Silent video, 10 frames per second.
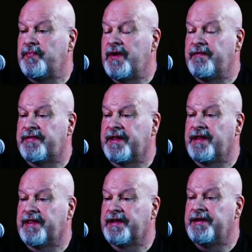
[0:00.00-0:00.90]
Everything
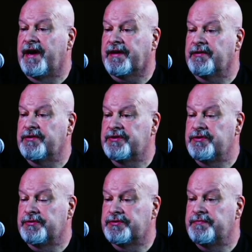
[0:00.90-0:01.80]
that the doctors
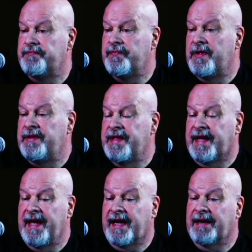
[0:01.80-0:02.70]
use. They
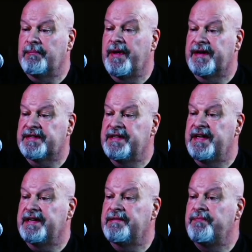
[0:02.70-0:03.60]
can't get medicine
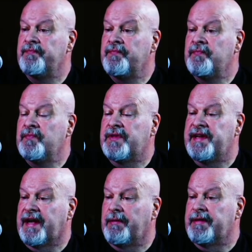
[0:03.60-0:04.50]
in to
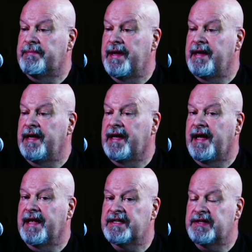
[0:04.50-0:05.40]
take away the pain. They
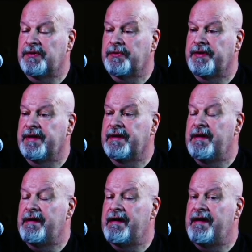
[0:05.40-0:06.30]
can't slow the
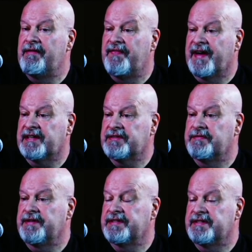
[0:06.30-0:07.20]
effects
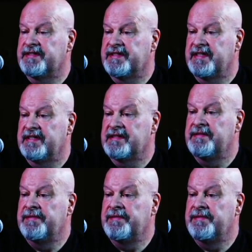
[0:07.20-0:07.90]
of this disease.